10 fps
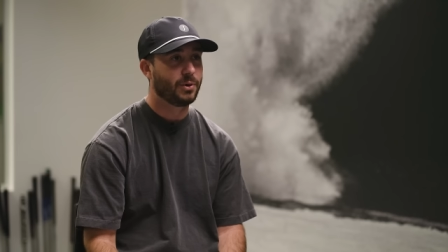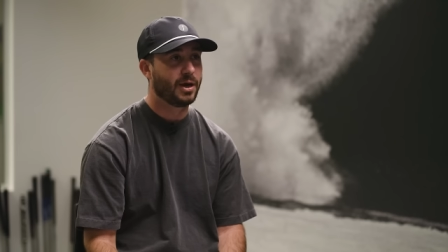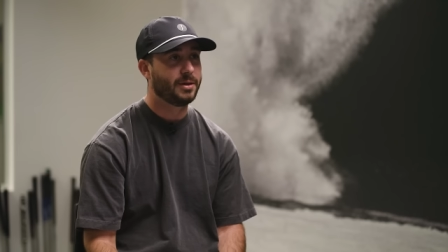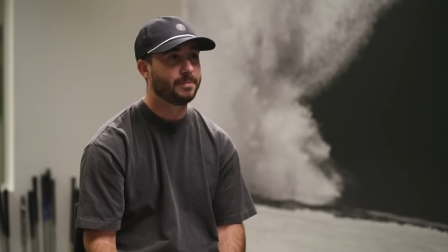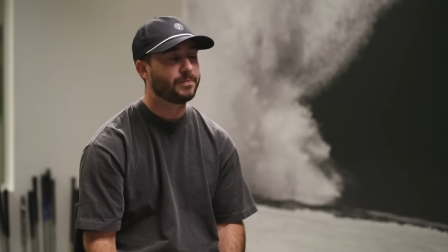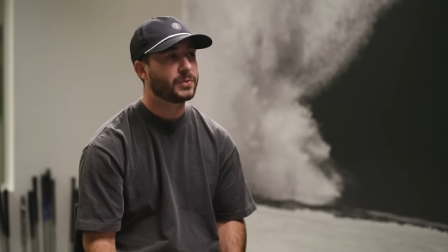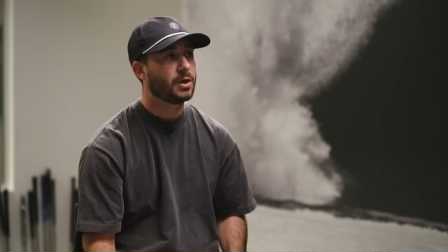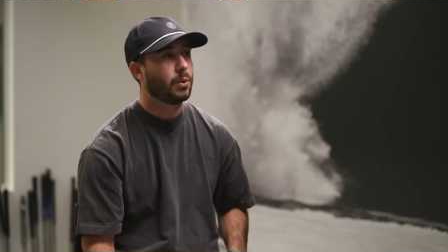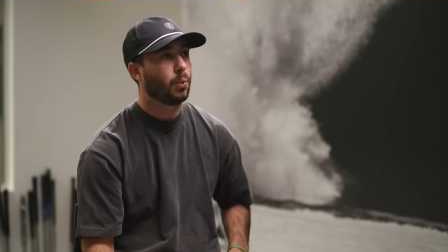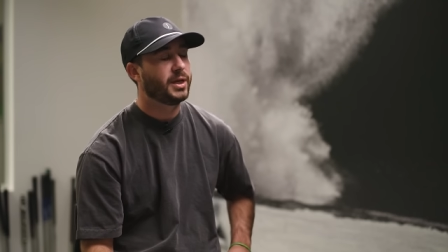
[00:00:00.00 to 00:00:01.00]
right
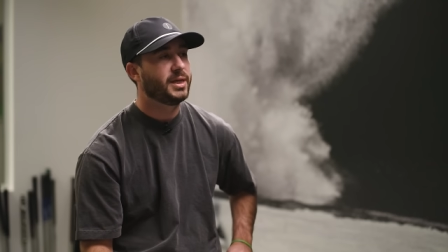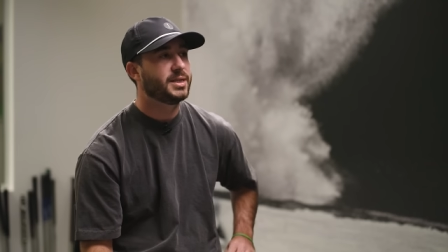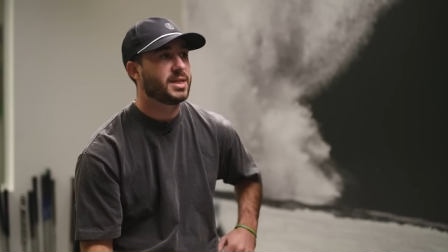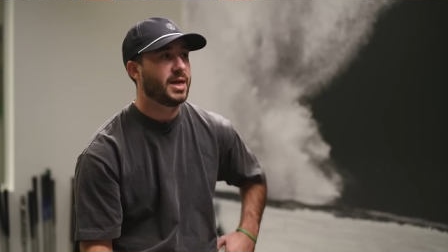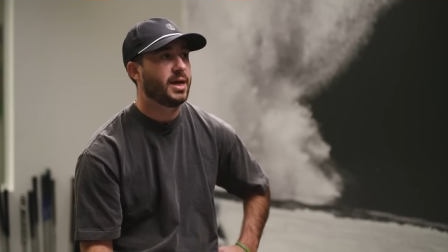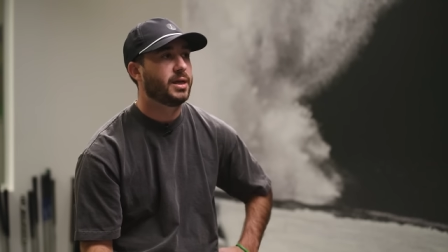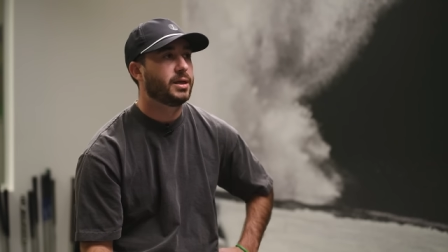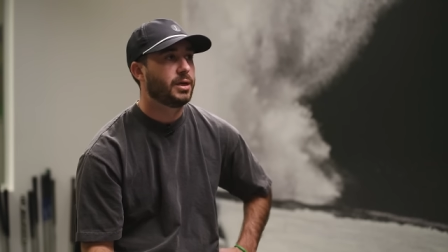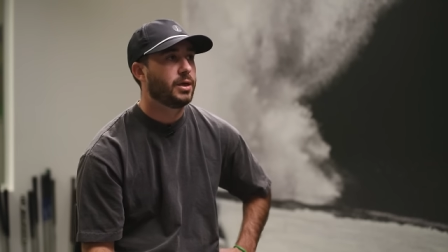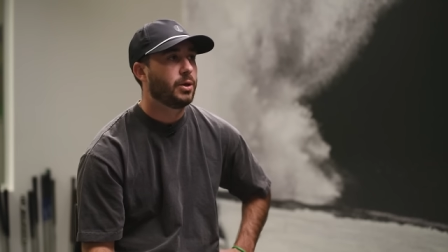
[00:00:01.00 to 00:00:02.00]
what is
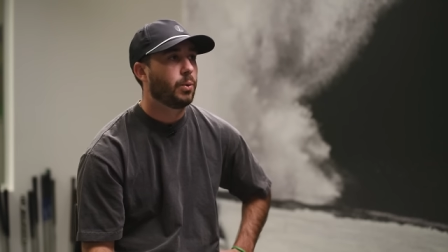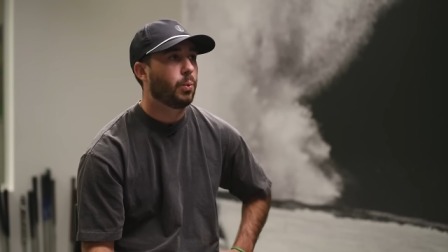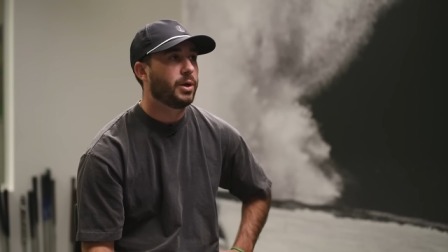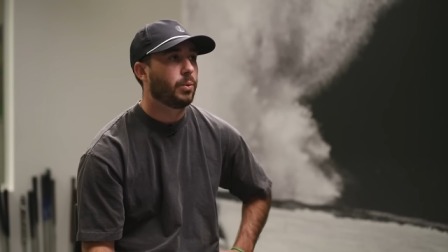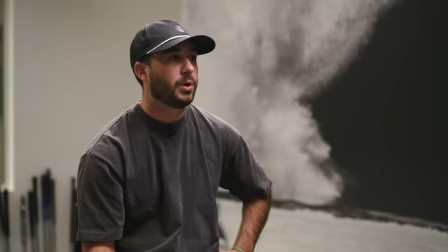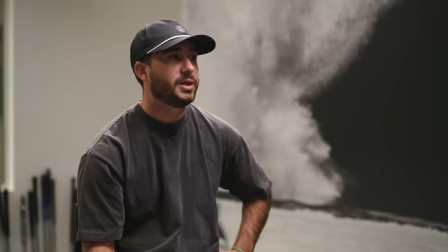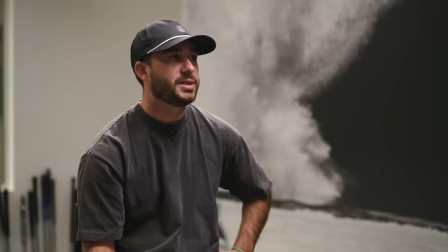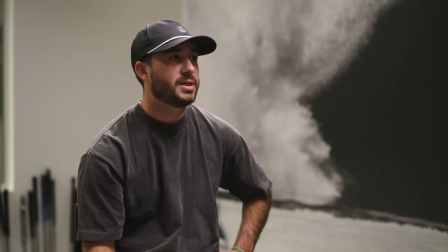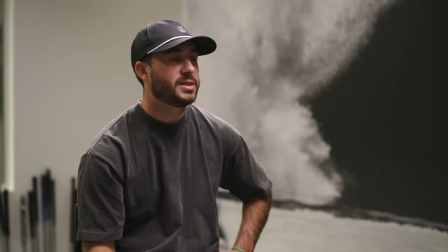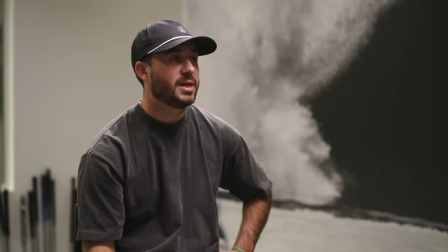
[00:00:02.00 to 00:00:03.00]
that what what
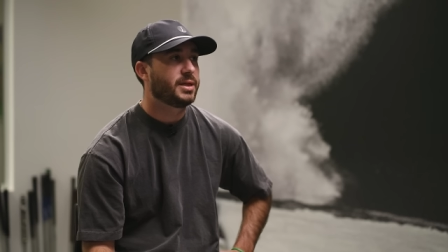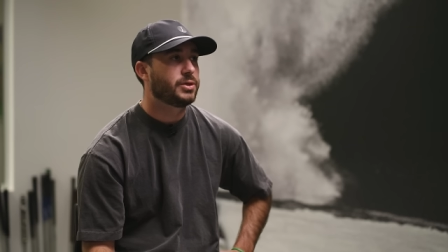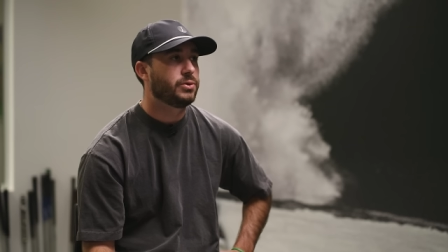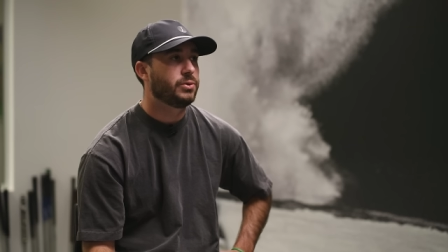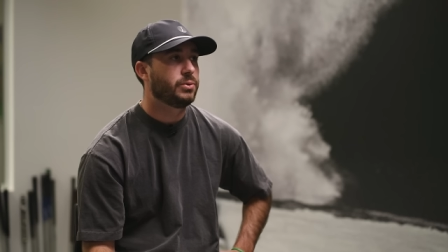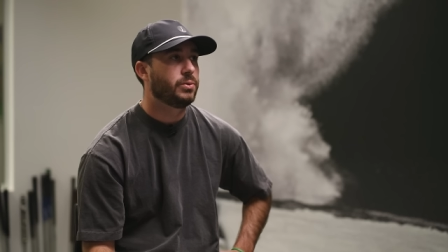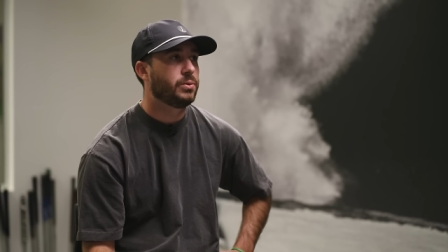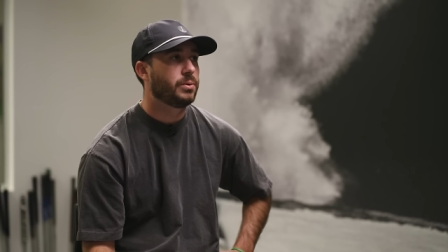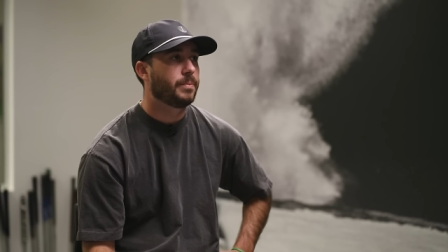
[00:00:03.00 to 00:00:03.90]
does it take to